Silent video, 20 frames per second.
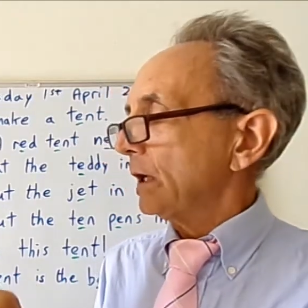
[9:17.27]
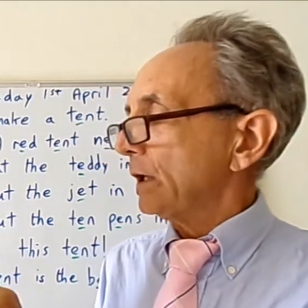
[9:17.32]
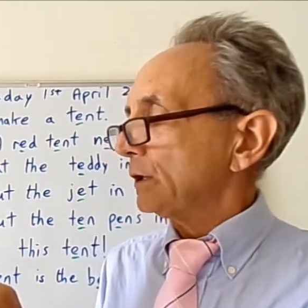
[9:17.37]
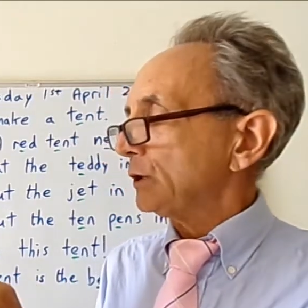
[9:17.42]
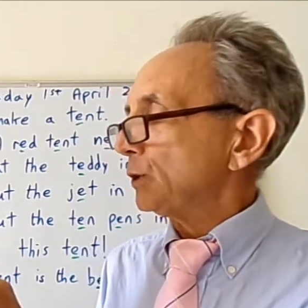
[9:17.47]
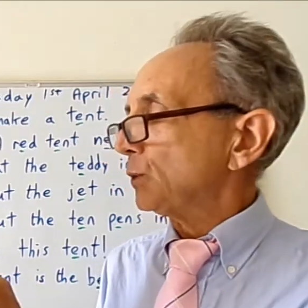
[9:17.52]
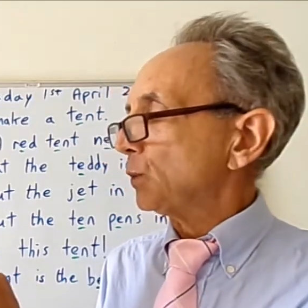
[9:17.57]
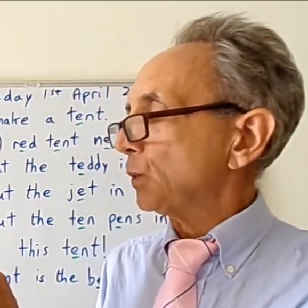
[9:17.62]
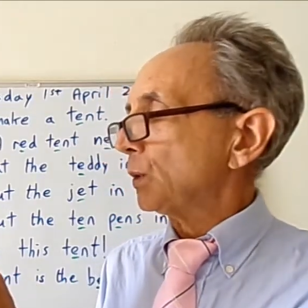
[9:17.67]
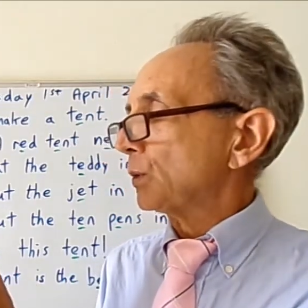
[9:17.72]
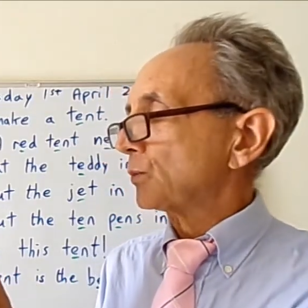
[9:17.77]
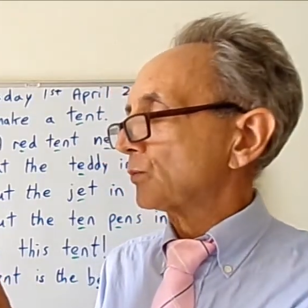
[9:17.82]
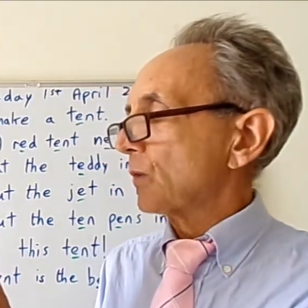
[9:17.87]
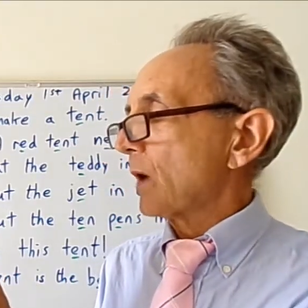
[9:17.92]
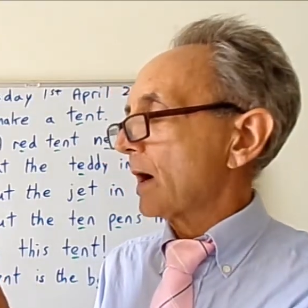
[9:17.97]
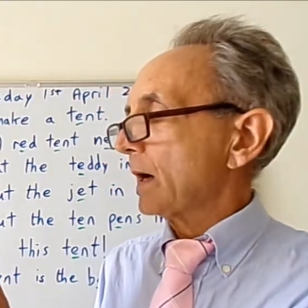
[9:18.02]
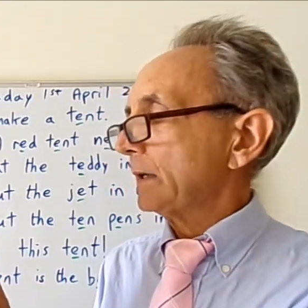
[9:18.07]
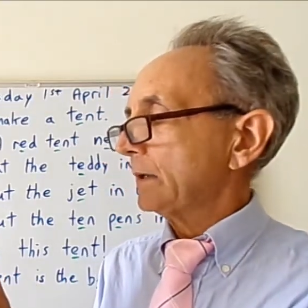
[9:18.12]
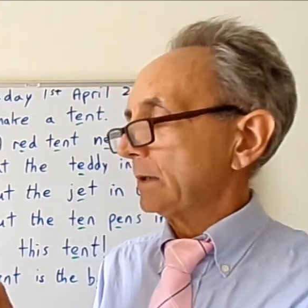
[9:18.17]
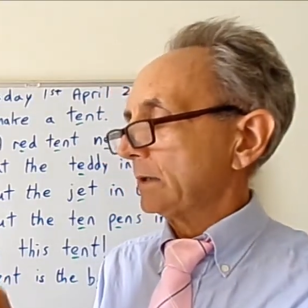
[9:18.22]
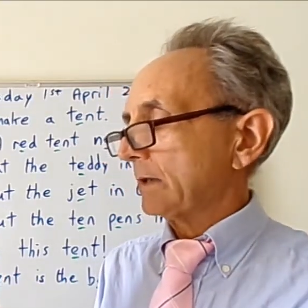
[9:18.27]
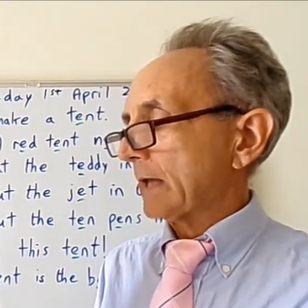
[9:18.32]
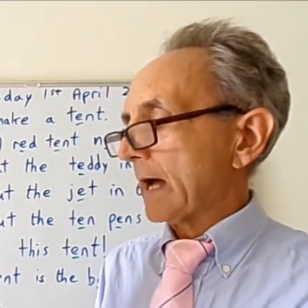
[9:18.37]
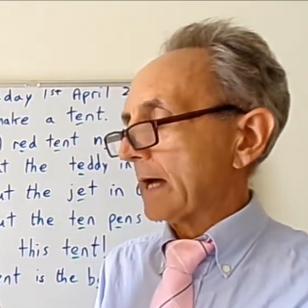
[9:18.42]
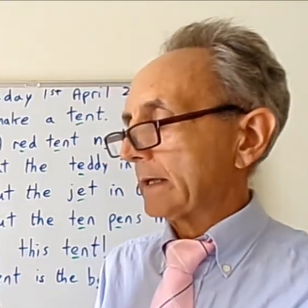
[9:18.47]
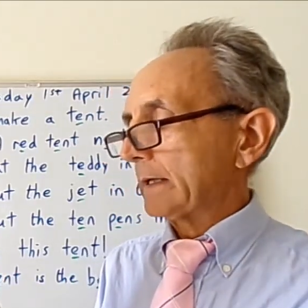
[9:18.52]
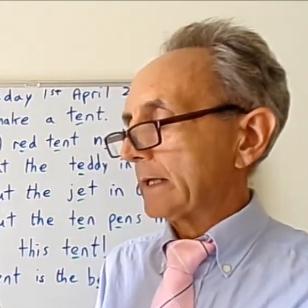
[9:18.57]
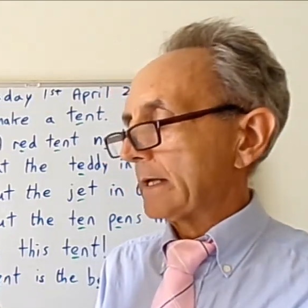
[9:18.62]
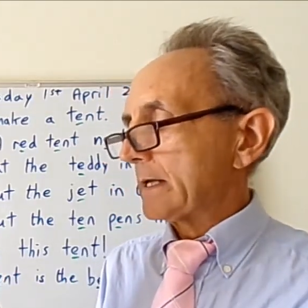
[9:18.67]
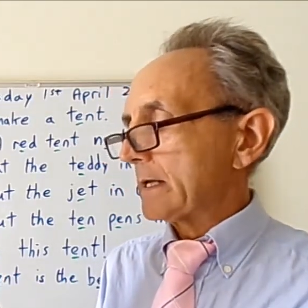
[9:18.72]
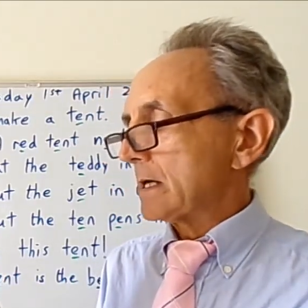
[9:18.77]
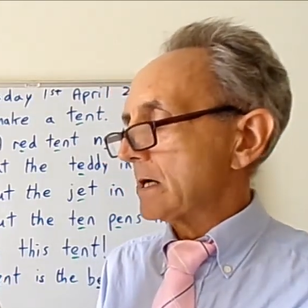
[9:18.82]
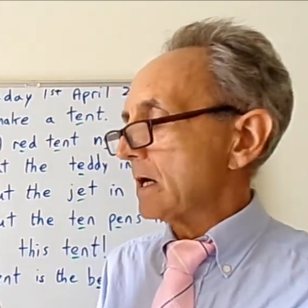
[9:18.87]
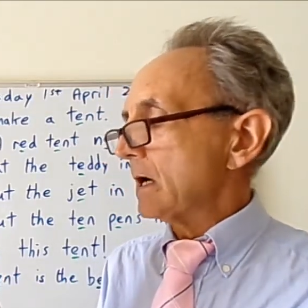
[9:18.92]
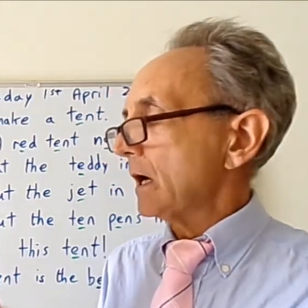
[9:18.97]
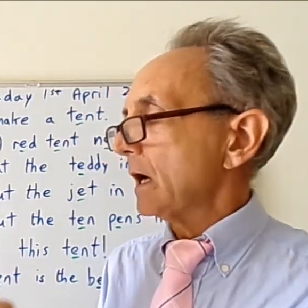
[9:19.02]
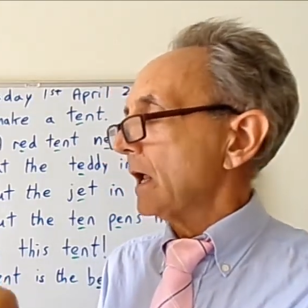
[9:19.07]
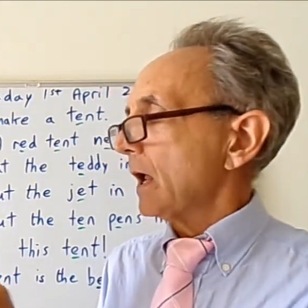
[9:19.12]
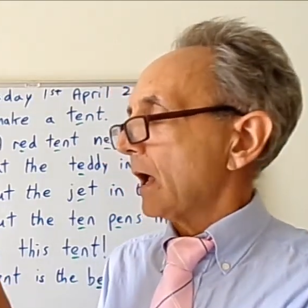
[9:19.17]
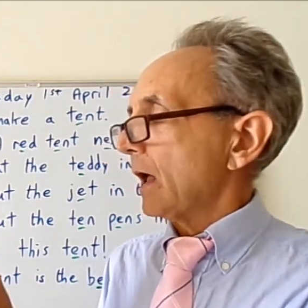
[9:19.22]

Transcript: you would write that here,